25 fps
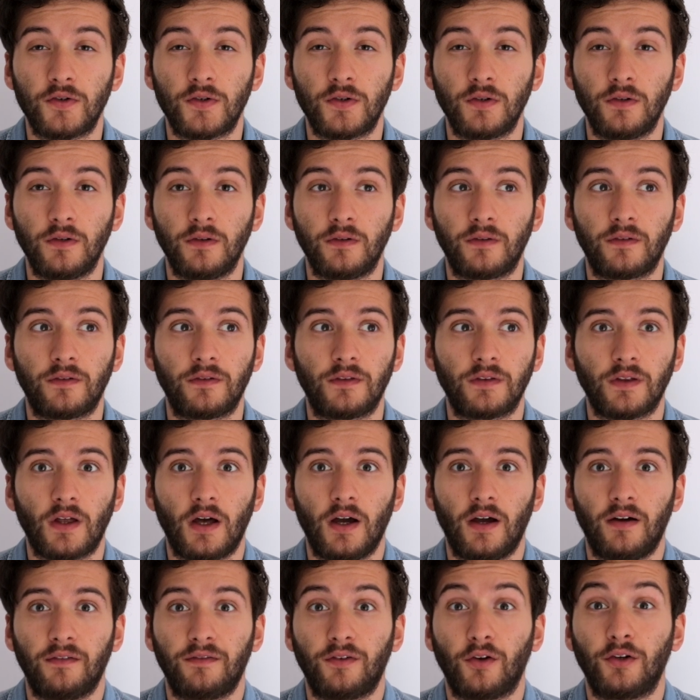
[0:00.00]
Truth
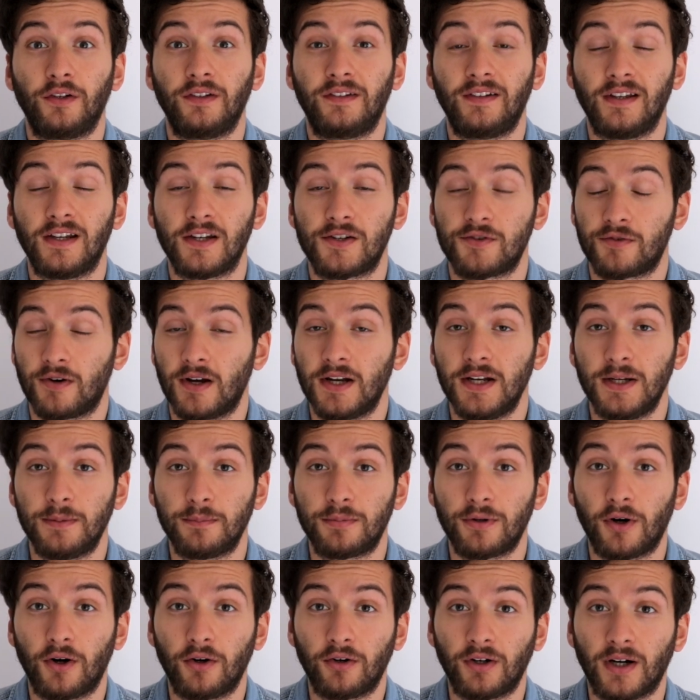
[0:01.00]
uh, Volunteer Training
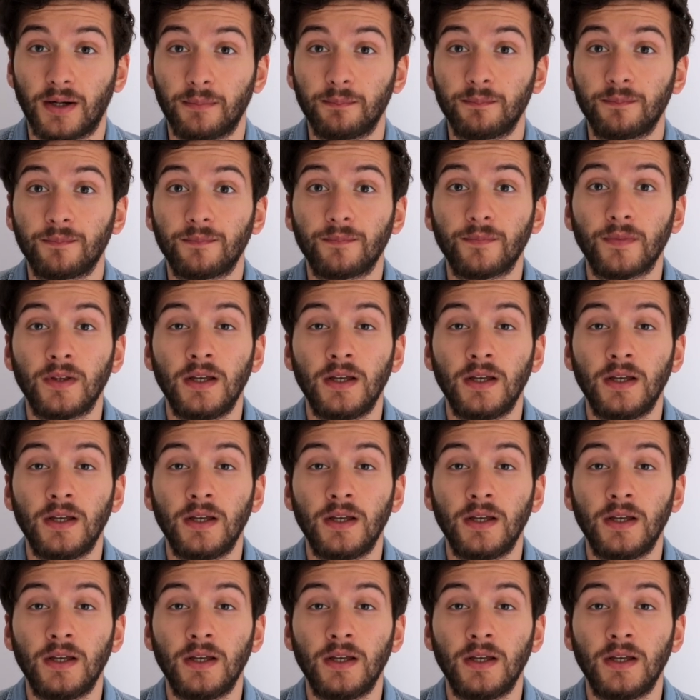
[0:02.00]
Programme,